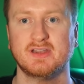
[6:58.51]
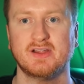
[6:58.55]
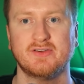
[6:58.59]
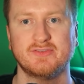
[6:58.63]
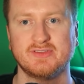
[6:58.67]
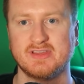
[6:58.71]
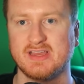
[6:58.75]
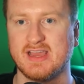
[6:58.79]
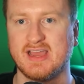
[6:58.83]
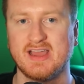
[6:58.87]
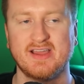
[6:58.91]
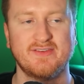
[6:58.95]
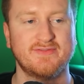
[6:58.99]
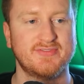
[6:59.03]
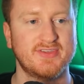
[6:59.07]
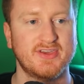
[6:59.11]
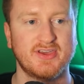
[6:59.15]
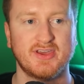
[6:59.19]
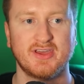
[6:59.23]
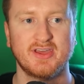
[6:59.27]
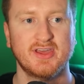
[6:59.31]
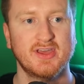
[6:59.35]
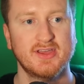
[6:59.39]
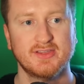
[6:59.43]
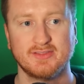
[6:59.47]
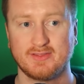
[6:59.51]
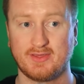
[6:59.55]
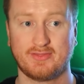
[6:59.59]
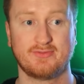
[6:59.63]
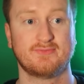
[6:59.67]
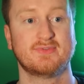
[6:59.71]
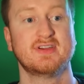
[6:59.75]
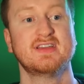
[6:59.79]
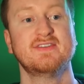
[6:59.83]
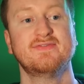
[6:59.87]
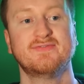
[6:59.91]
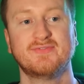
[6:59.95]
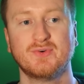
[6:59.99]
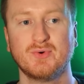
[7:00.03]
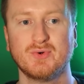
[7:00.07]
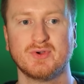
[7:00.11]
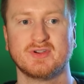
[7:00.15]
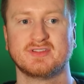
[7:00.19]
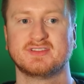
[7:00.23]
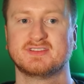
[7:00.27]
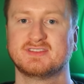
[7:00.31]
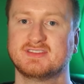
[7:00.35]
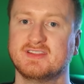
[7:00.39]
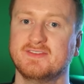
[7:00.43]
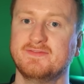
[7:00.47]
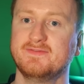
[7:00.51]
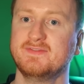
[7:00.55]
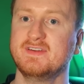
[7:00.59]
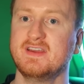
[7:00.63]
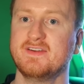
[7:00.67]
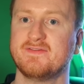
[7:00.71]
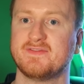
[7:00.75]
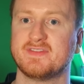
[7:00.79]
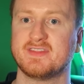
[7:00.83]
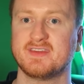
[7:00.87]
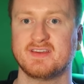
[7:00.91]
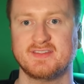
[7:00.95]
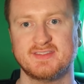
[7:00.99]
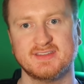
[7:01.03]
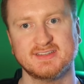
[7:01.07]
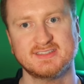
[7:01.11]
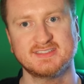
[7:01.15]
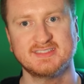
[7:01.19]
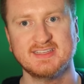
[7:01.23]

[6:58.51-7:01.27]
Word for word: You know, you have the the three fourths, the fifth,